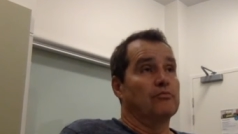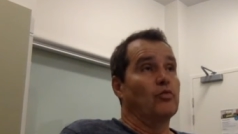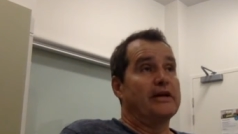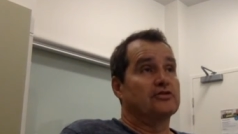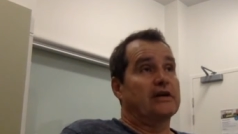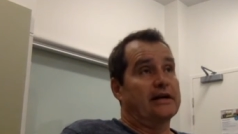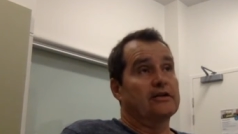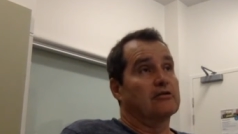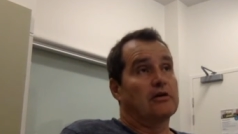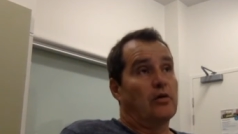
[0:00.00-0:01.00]
we're starting
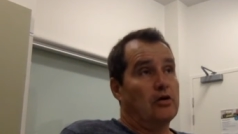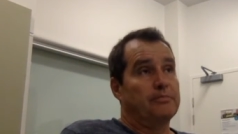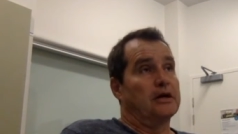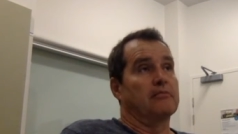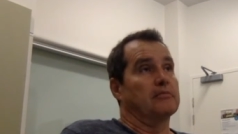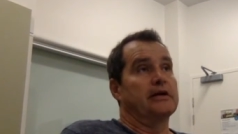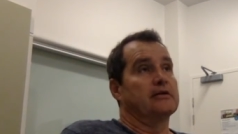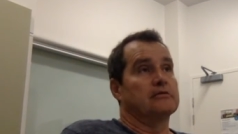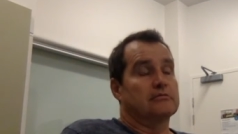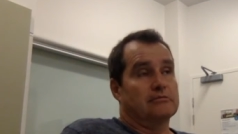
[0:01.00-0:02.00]
to grow opium
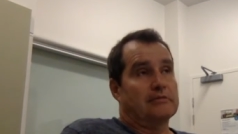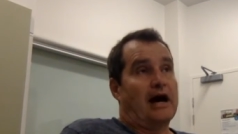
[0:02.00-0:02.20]
in